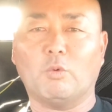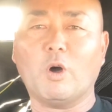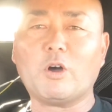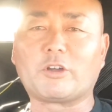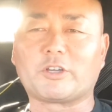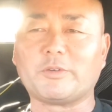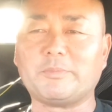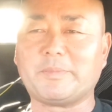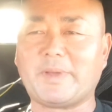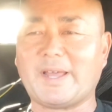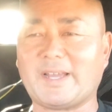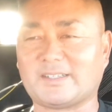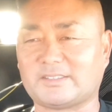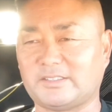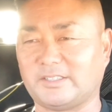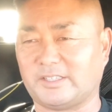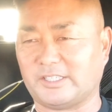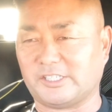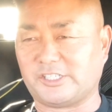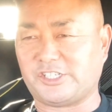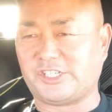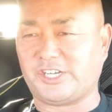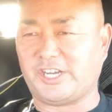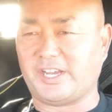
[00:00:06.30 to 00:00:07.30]
welcome back to the
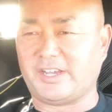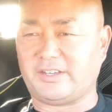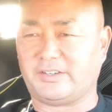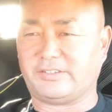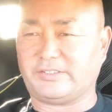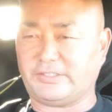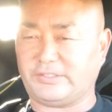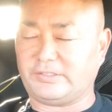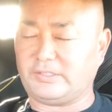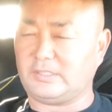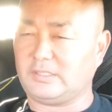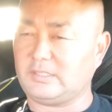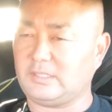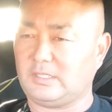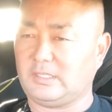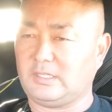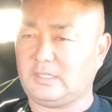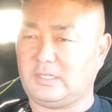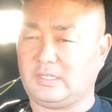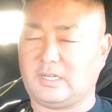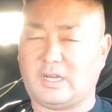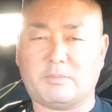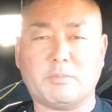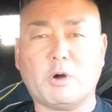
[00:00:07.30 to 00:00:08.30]
channel.
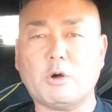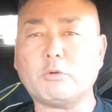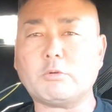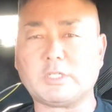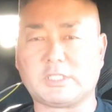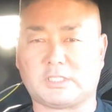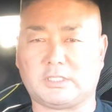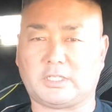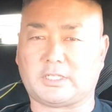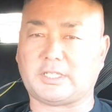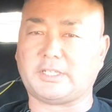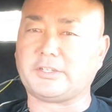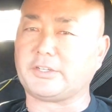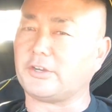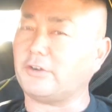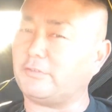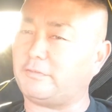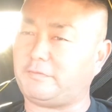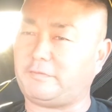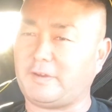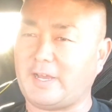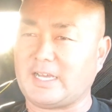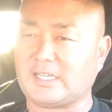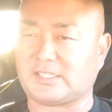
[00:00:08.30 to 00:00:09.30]
I'm always looking to go
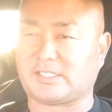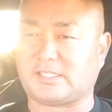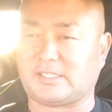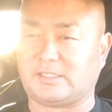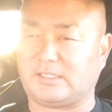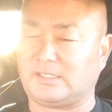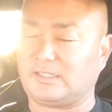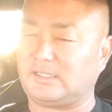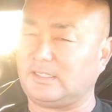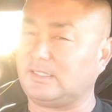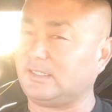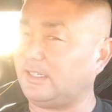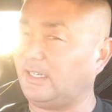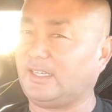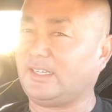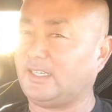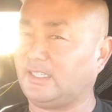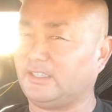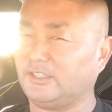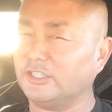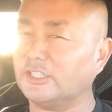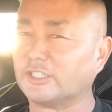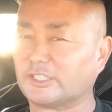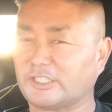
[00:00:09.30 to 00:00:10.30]
faster
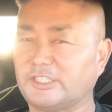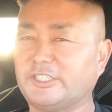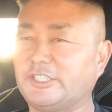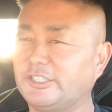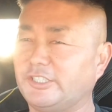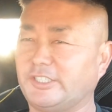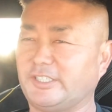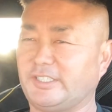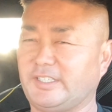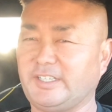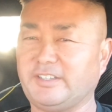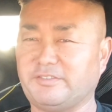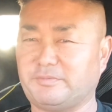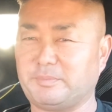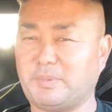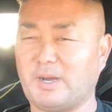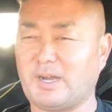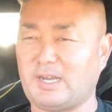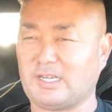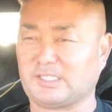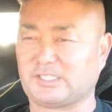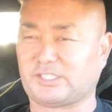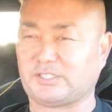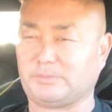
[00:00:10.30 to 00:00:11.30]
and look good if
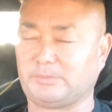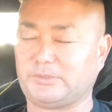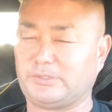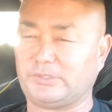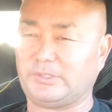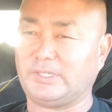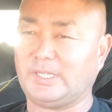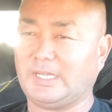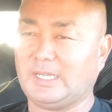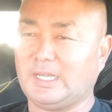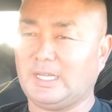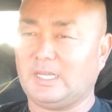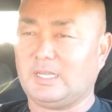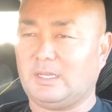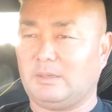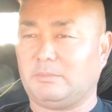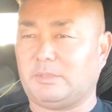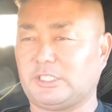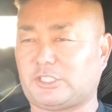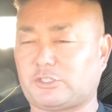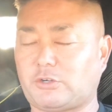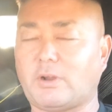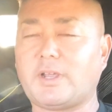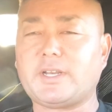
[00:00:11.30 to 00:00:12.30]
possible.
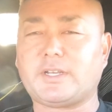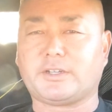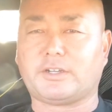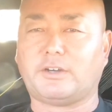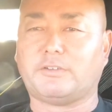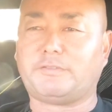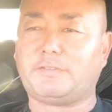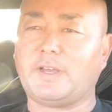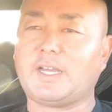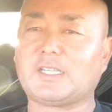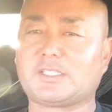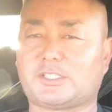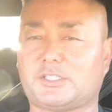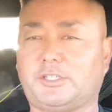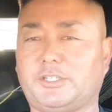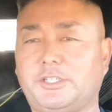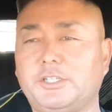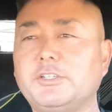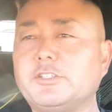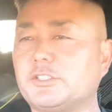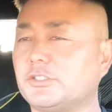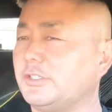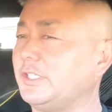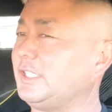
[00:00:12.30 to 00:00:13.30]
But trying to go faster
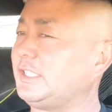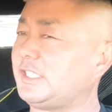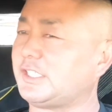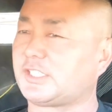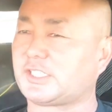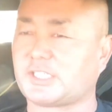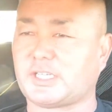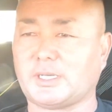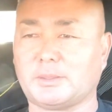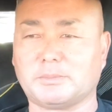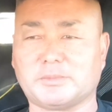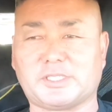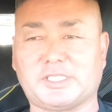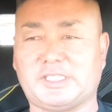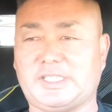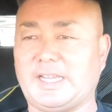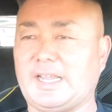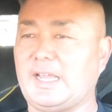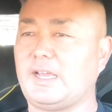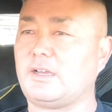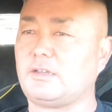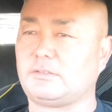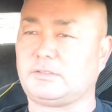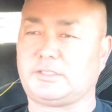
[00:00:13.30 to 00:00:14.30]
usually just comes
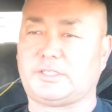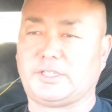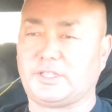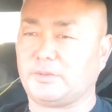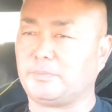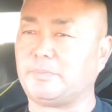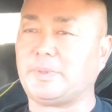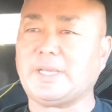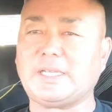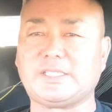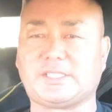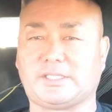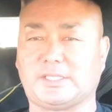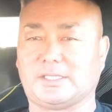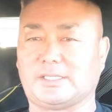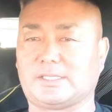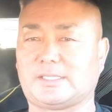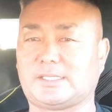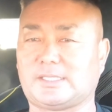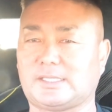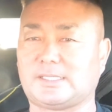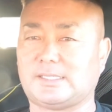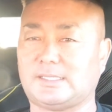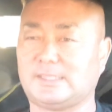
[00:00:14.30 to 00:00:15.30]
down to the
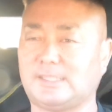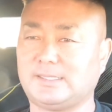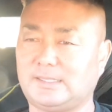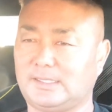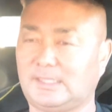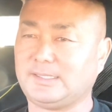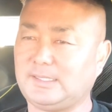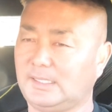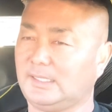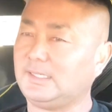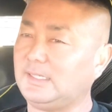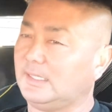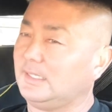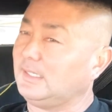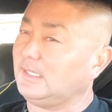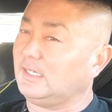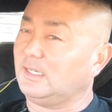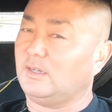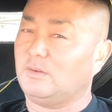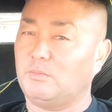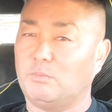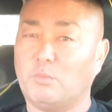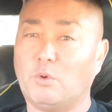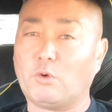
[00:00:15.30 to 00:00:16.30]
basics.
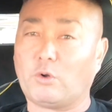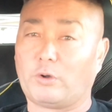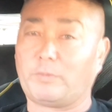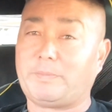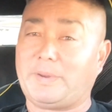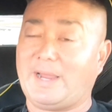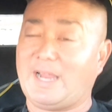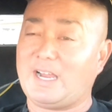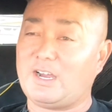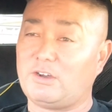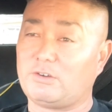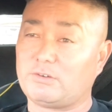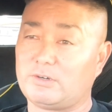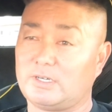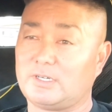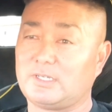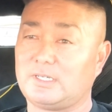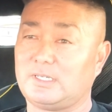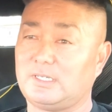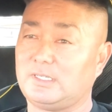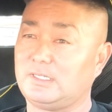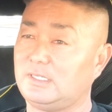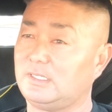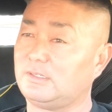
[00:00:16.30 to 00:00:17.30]
More power
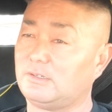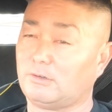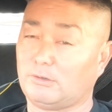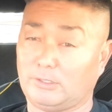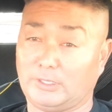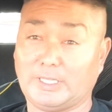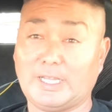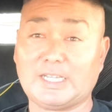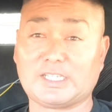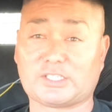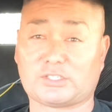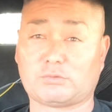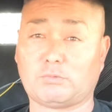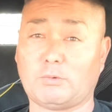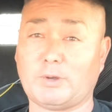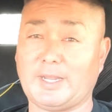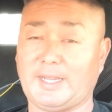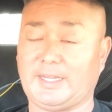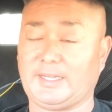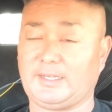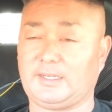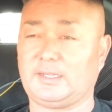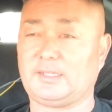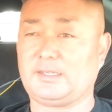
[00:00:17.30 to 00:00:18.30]
or less
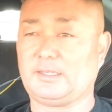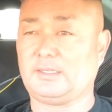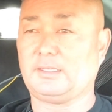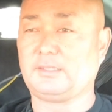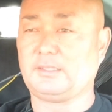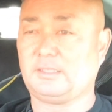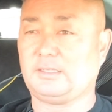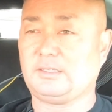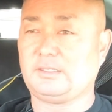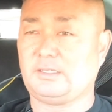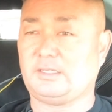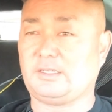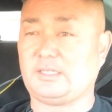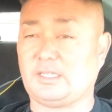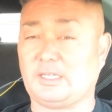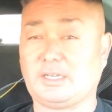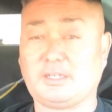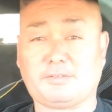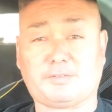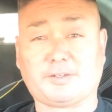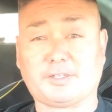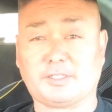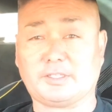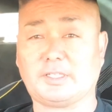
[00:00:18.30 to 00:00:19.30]
weight. And
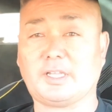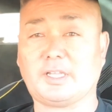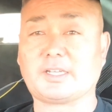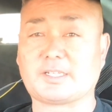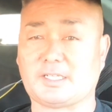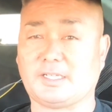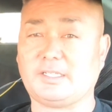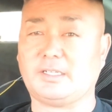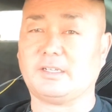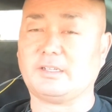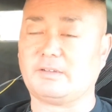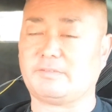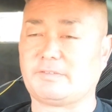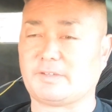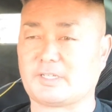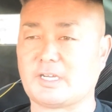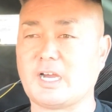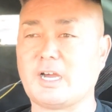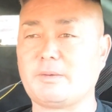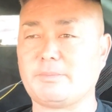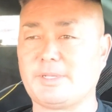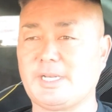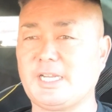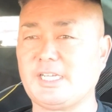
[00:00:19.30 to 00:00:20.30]
if you're lucky enough, a
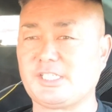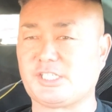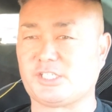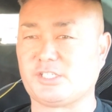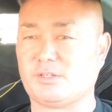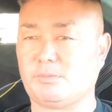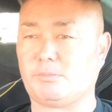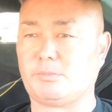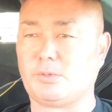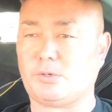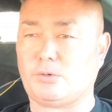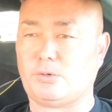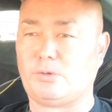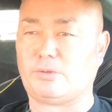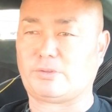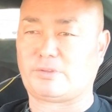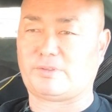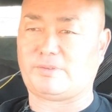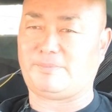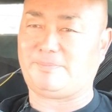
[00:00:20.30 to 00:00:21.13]
combination of both.